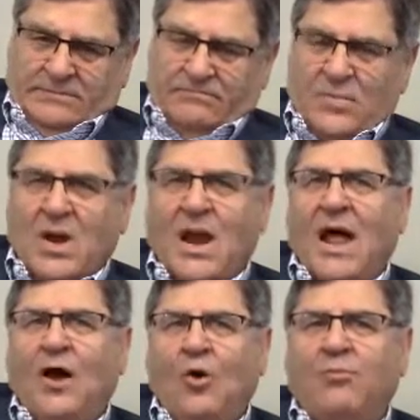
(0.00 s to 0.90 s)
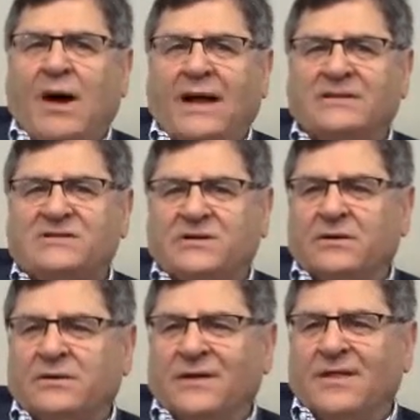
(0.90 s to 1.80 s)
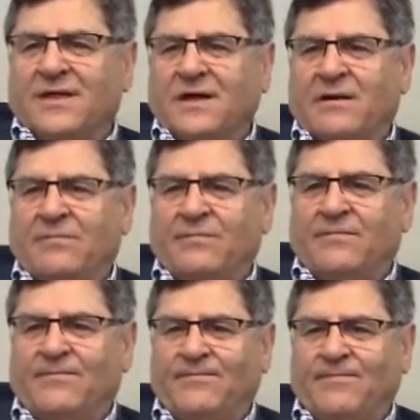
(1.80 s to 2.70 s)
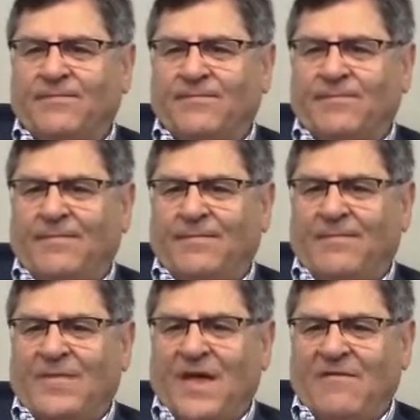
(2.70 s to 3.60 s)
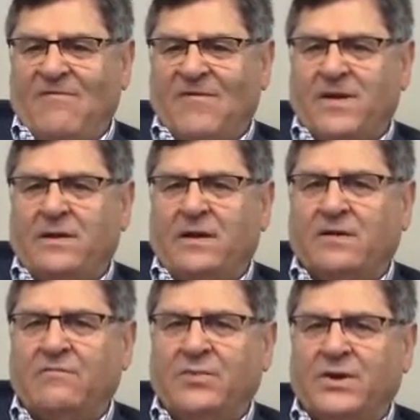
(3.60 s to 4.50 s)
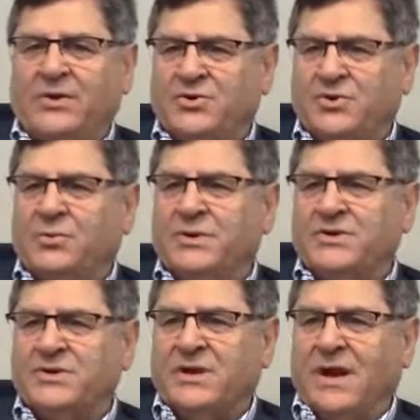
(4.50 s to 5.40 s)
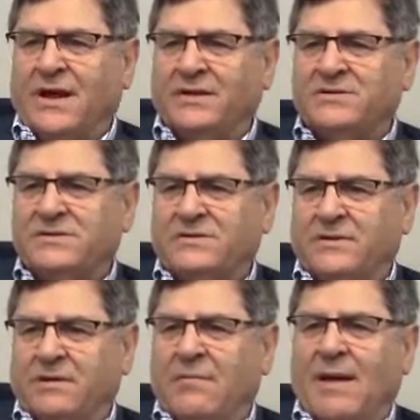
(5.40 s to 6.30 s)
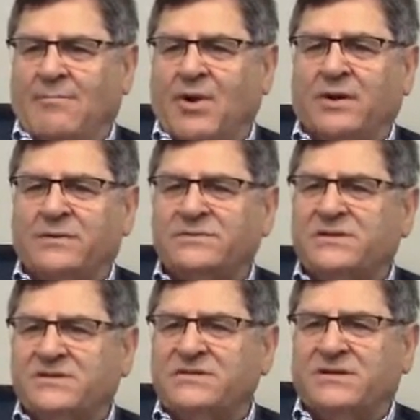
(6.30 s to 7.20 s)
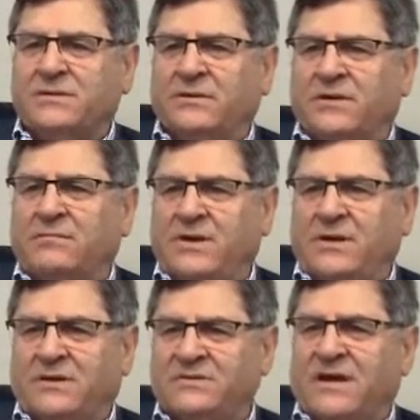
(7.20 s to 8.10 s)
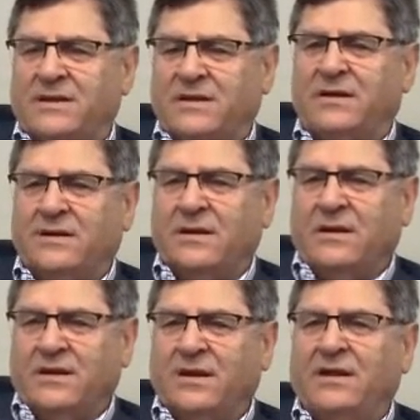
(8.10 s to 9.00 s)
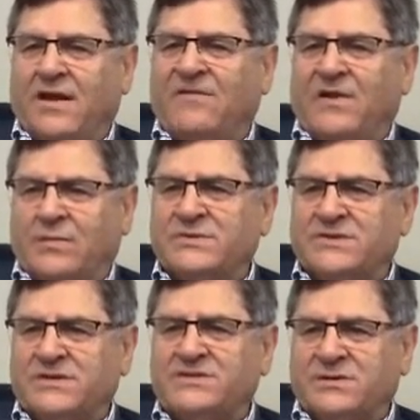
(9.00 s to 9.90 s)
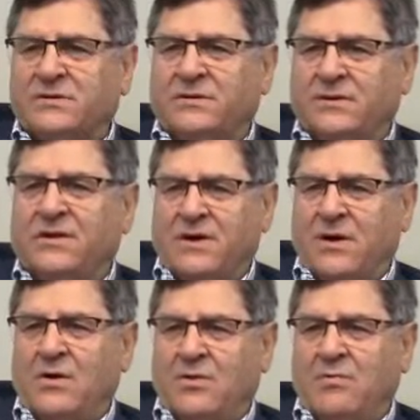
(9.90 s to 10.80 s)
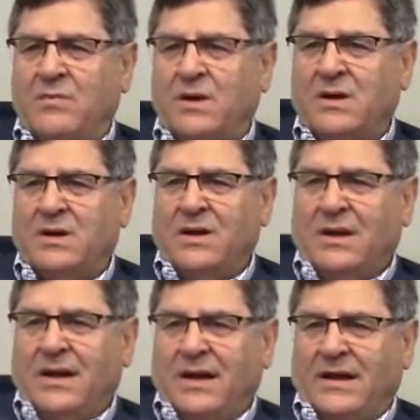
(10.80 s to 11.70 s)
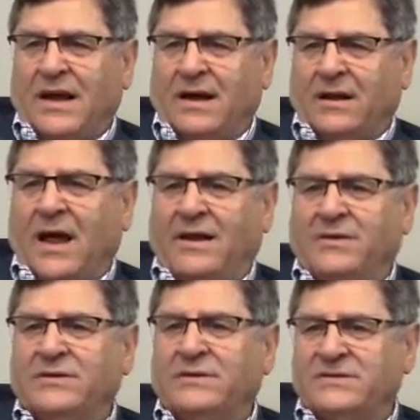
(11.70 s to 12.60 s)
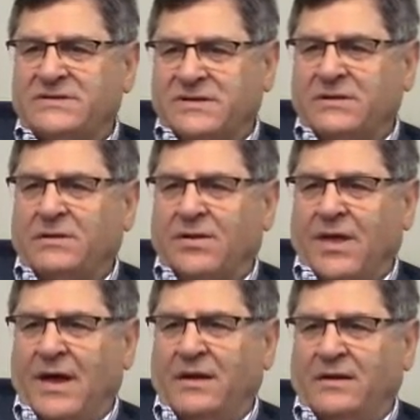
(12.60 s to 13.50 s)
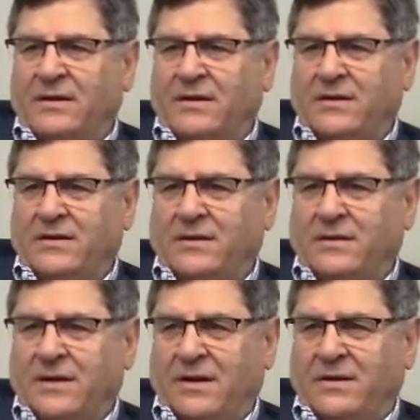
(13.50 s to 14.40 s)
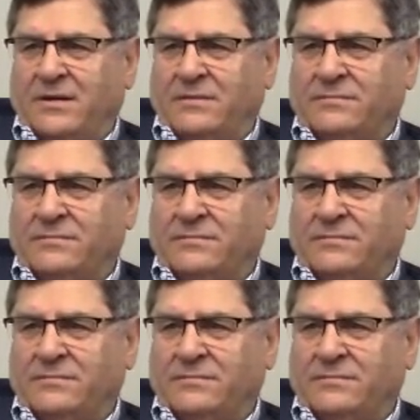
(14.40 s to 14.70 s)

Well, I hope I instilled in them that feeling of being Jewish that I that my parents instilled in me because I think it definitely was instilled in the home, and I'd like to instill that and and